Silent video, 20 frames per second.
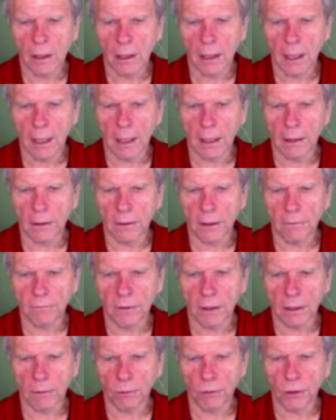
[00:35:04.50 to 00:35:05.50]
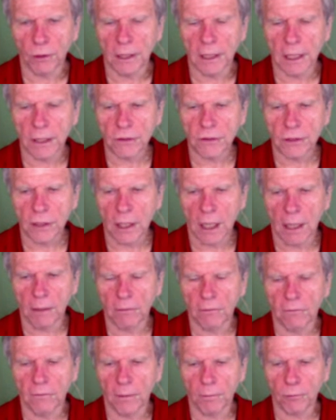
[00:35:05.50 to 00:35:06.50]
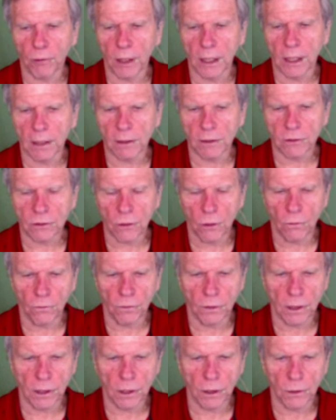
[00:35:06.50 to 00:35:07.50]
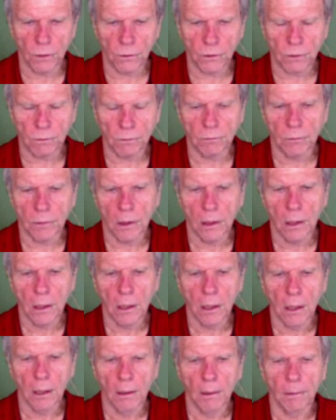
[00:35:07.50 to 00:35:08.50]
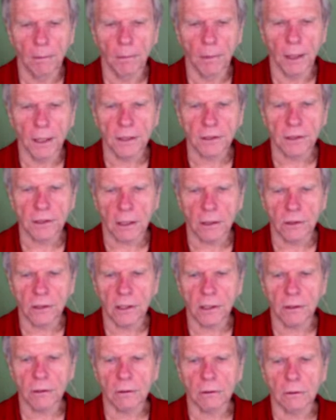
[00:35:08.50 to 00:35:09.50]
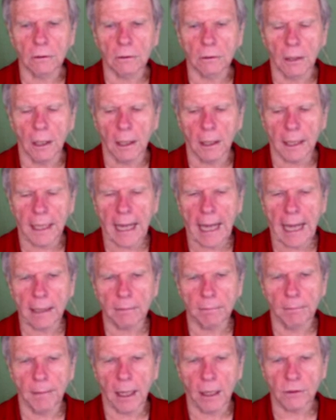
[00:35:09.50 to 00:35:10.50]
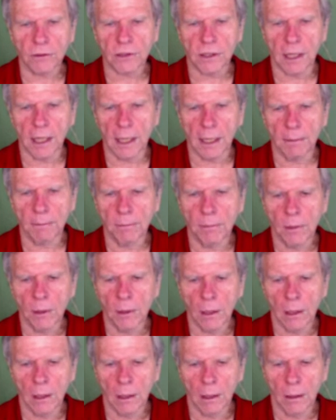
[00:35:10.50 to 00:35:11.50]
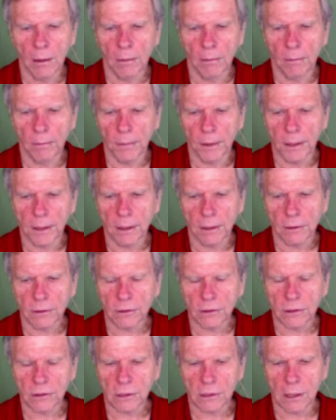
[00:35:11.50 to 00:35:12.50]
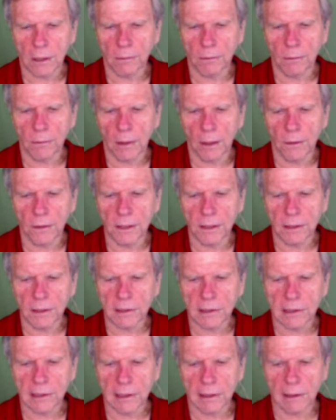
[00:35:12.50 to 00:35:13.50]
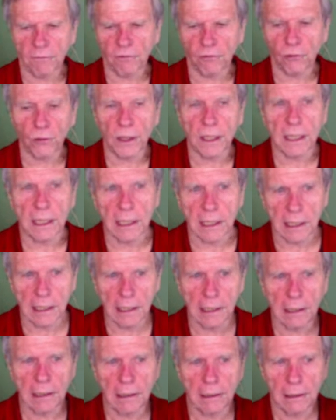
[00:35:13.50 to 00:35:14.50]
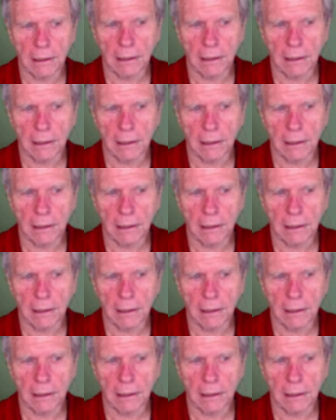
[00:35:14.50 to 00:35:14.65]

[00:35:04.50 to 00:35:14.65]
and they've done a pretty nice job of upgrading this over the years. But it's a continual cat and mouse game, because some of these free